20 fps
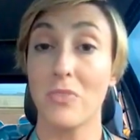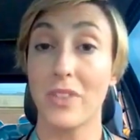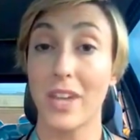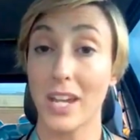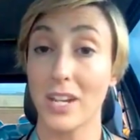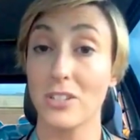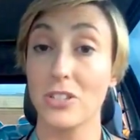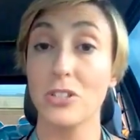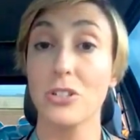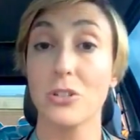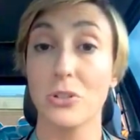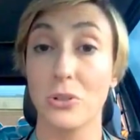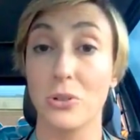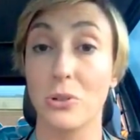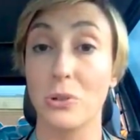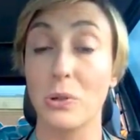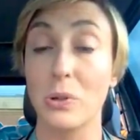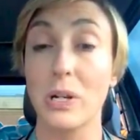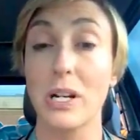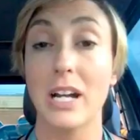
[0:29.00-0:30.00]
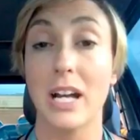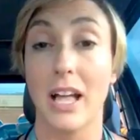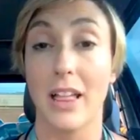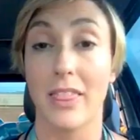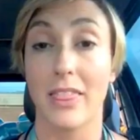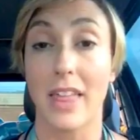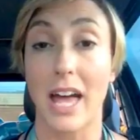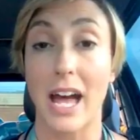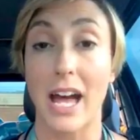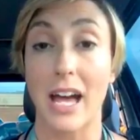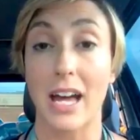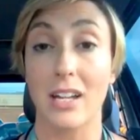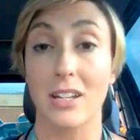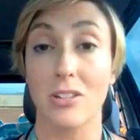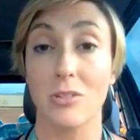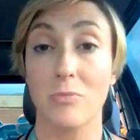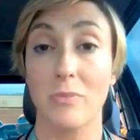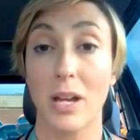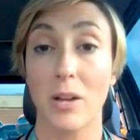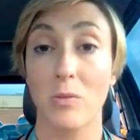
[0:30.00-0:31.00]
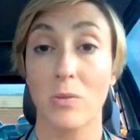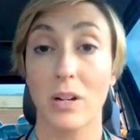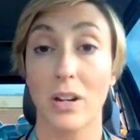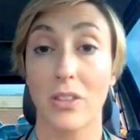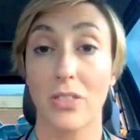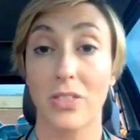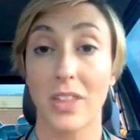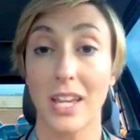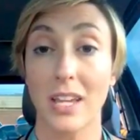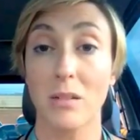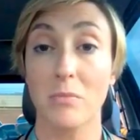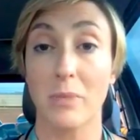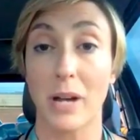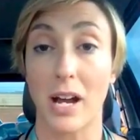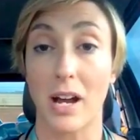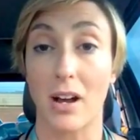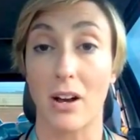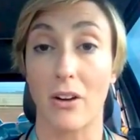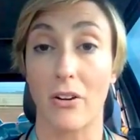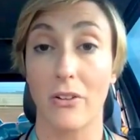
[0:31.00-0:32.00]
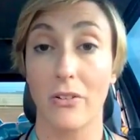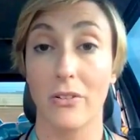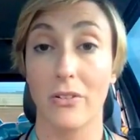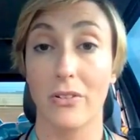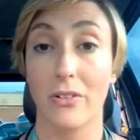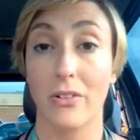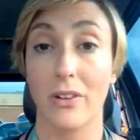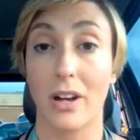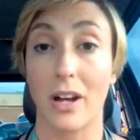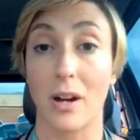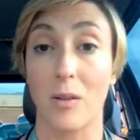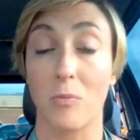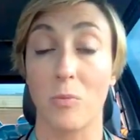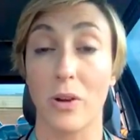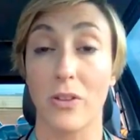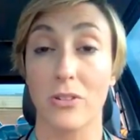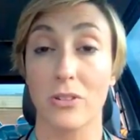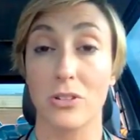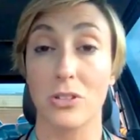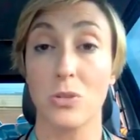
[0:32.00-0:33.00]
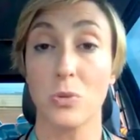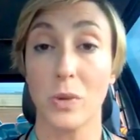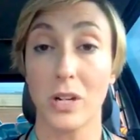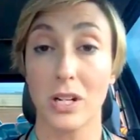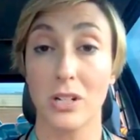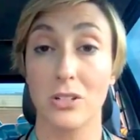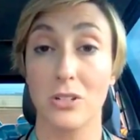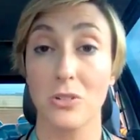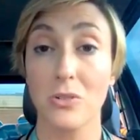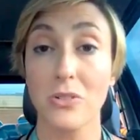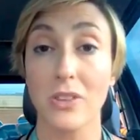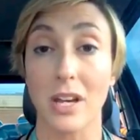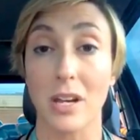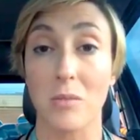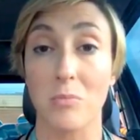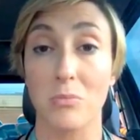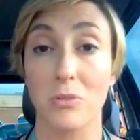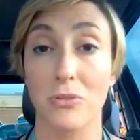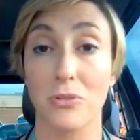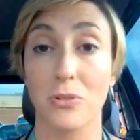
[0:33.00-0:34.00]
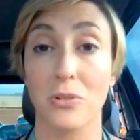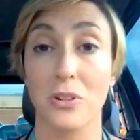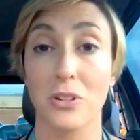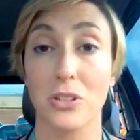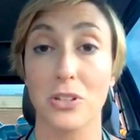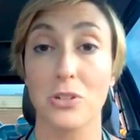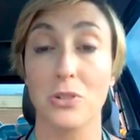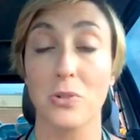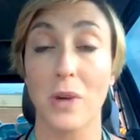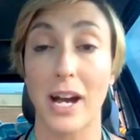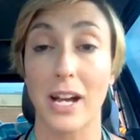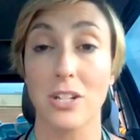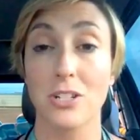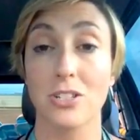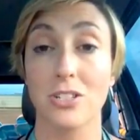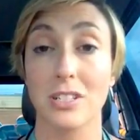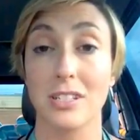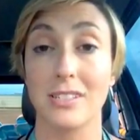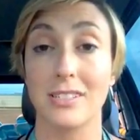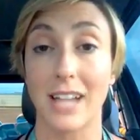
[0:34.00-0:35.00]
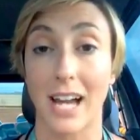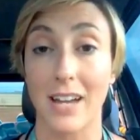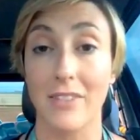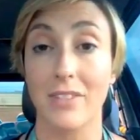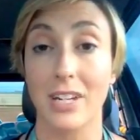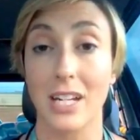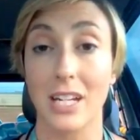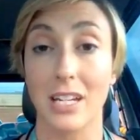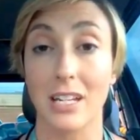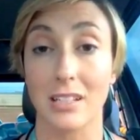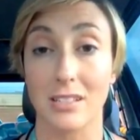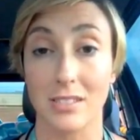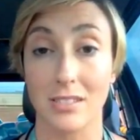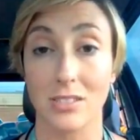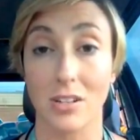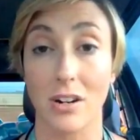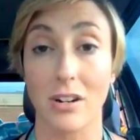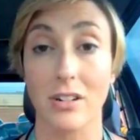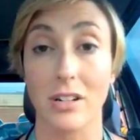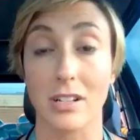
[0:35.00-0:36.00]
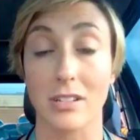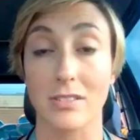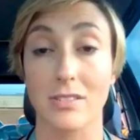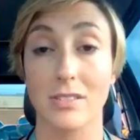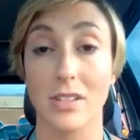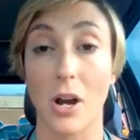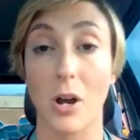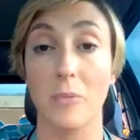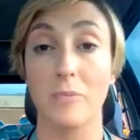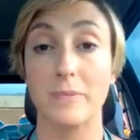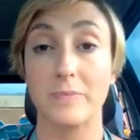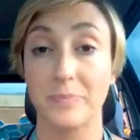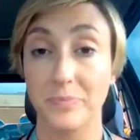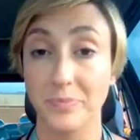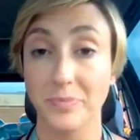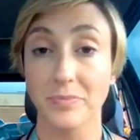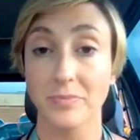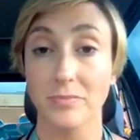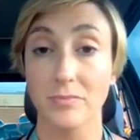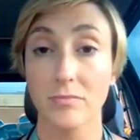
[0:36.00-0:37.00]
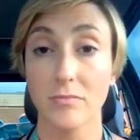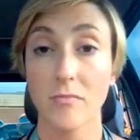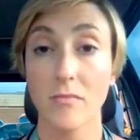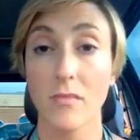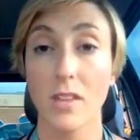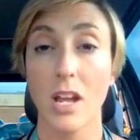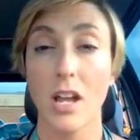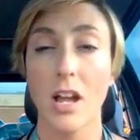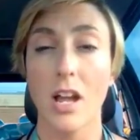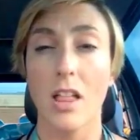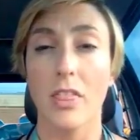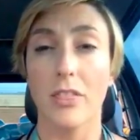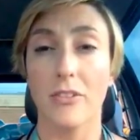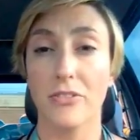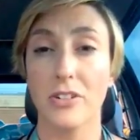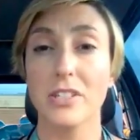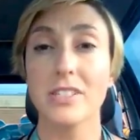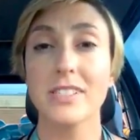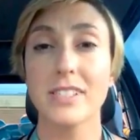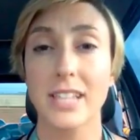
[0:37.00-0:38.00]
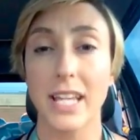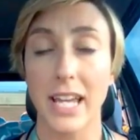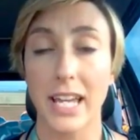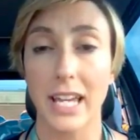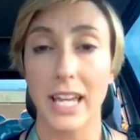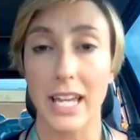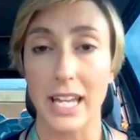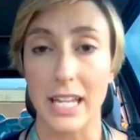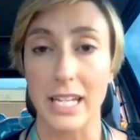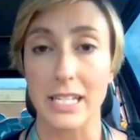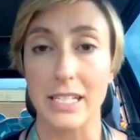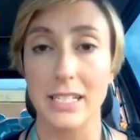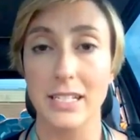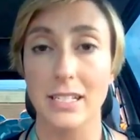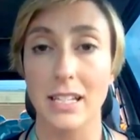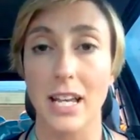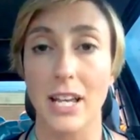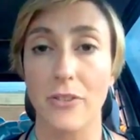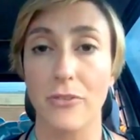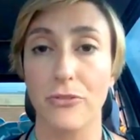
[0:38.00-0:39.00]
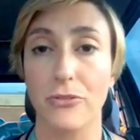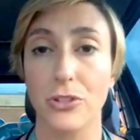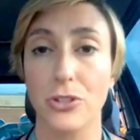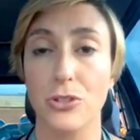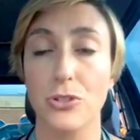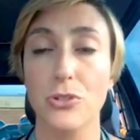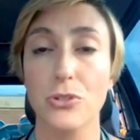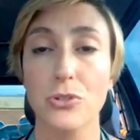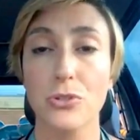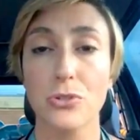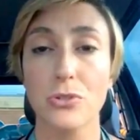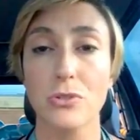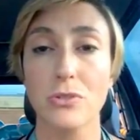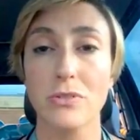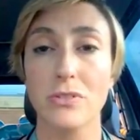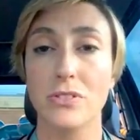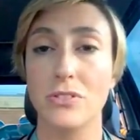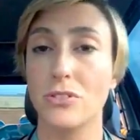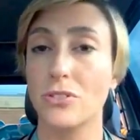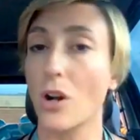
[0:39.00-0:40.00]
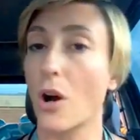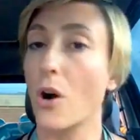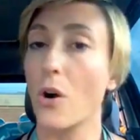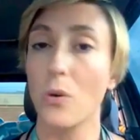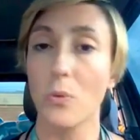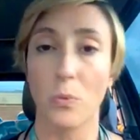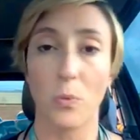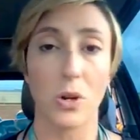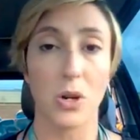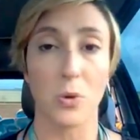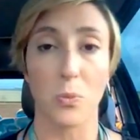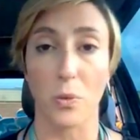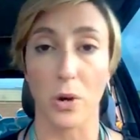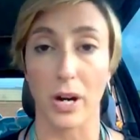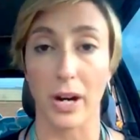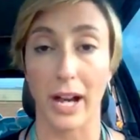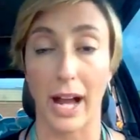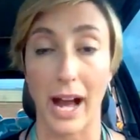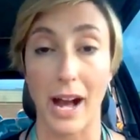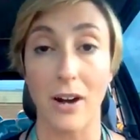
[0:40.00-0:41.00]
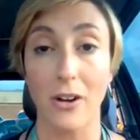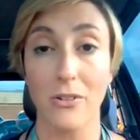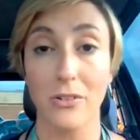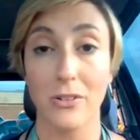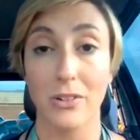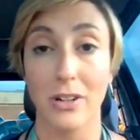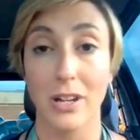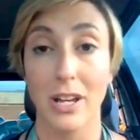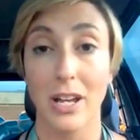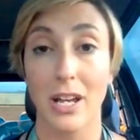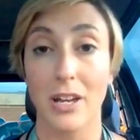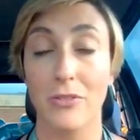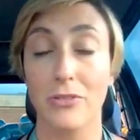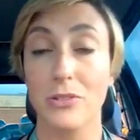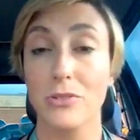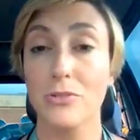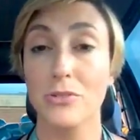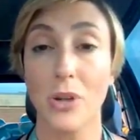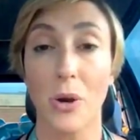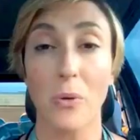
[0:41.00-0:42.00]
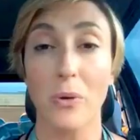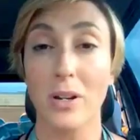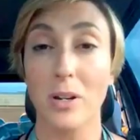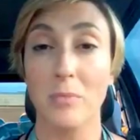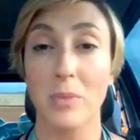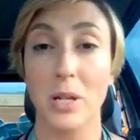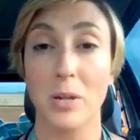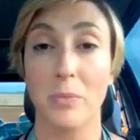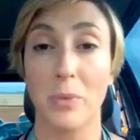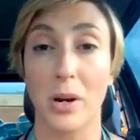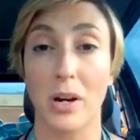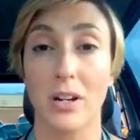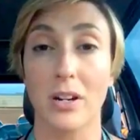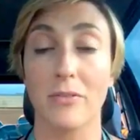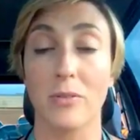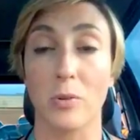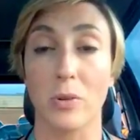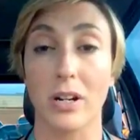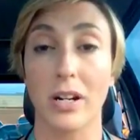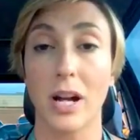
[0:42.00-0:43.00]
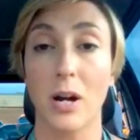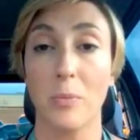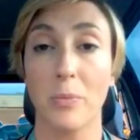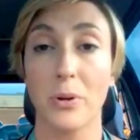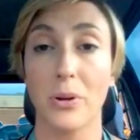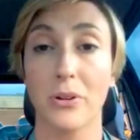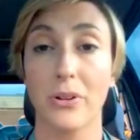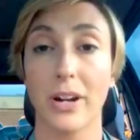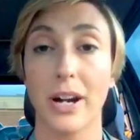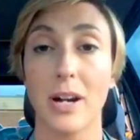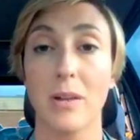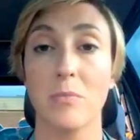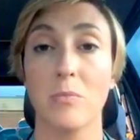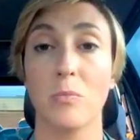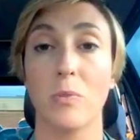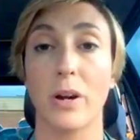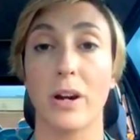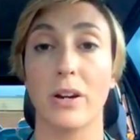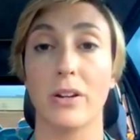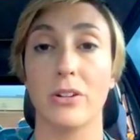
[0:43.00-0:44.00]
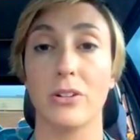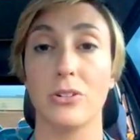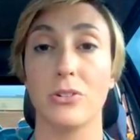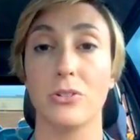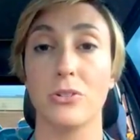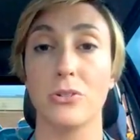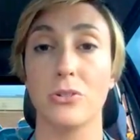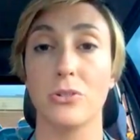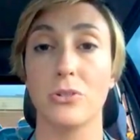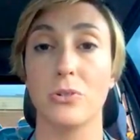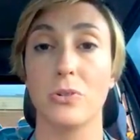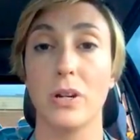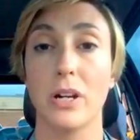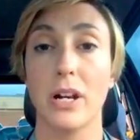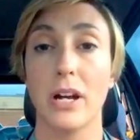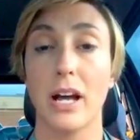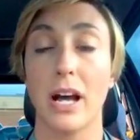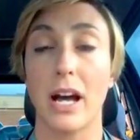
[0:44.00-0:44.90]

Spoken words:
they do that you may want to think about whether you want to do them before you actually dive in and get started. So the first thing is, if you don't want to work out, if you don't want to be a part of a workout program where you